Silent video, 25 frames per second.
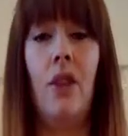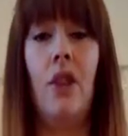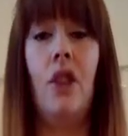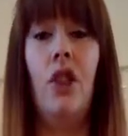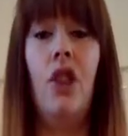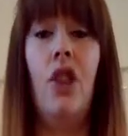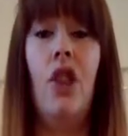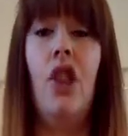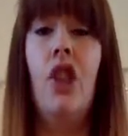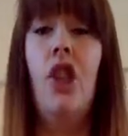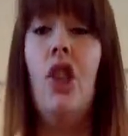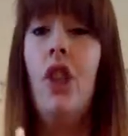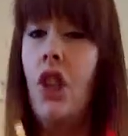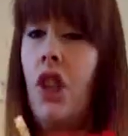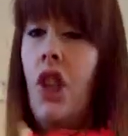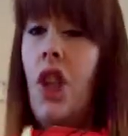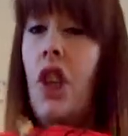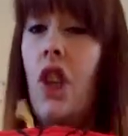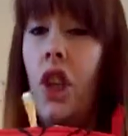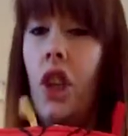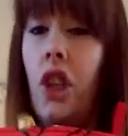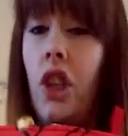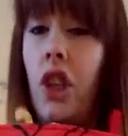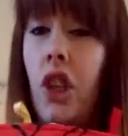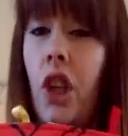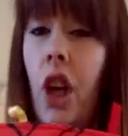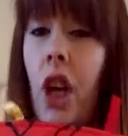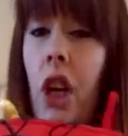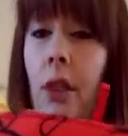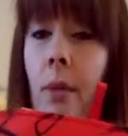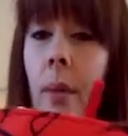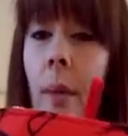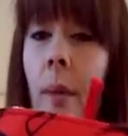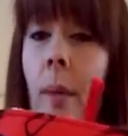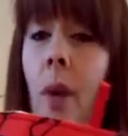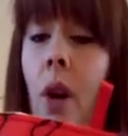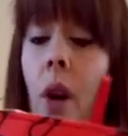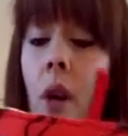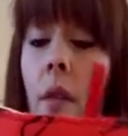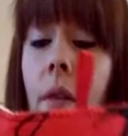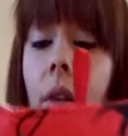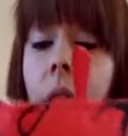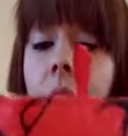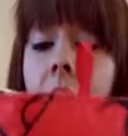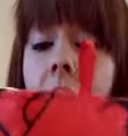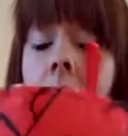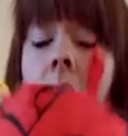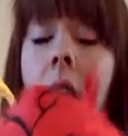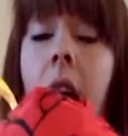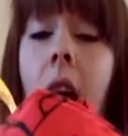She should have charged me more for
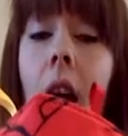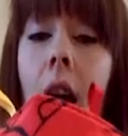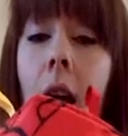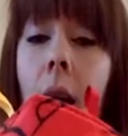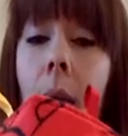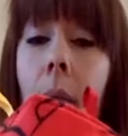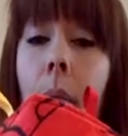that,